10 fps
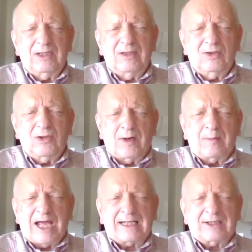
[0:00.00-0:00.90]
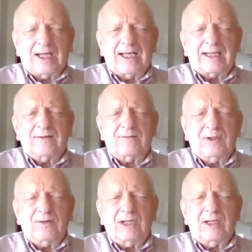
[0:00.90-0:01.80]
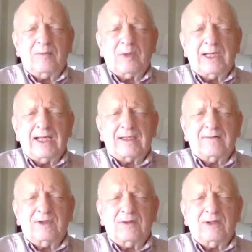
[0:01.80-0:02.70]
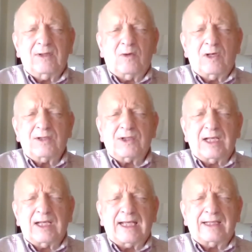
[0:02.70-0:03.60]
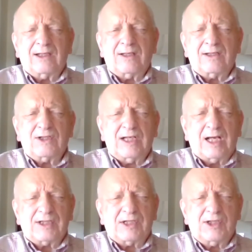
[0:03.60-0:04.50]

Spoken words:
going back to active duty, and my active duty was at CIC